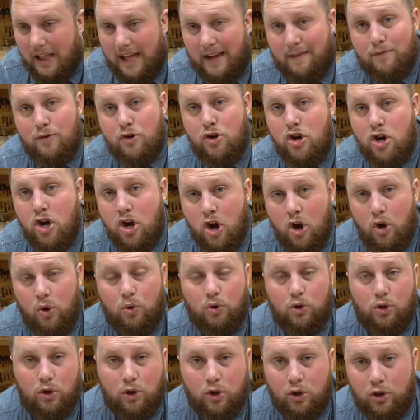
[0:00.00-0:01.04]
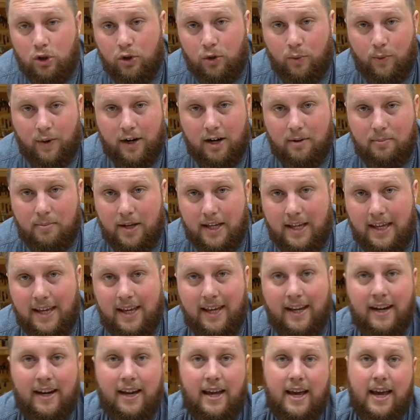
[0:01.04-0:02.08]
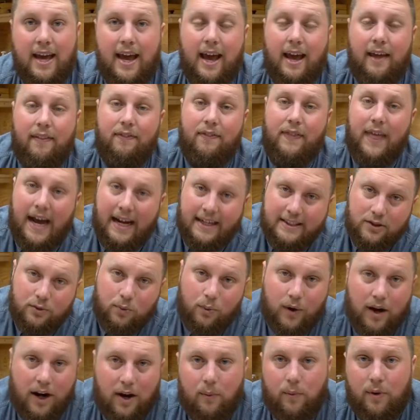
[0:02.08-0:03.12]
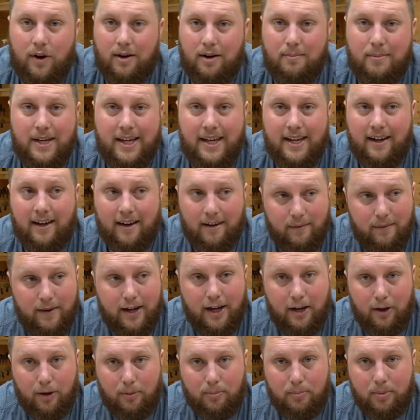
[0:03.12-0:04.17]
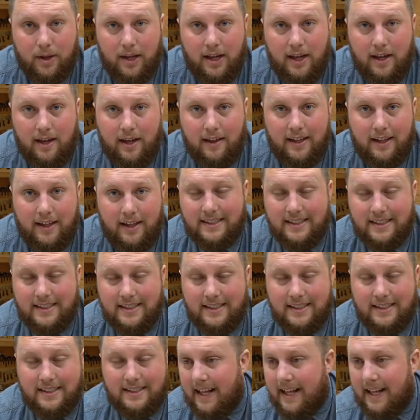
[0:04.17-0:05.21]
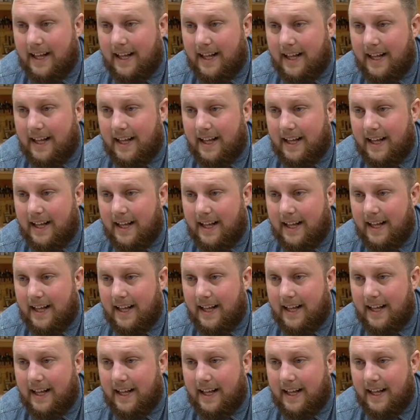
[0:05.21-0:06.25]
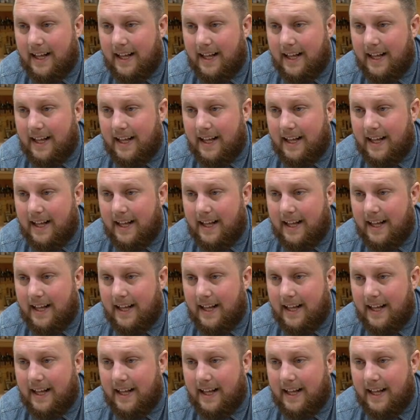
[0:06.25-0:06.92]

have no clue where to begin, and that's where I want to be of help. That's exactly why I partnered with Tandy.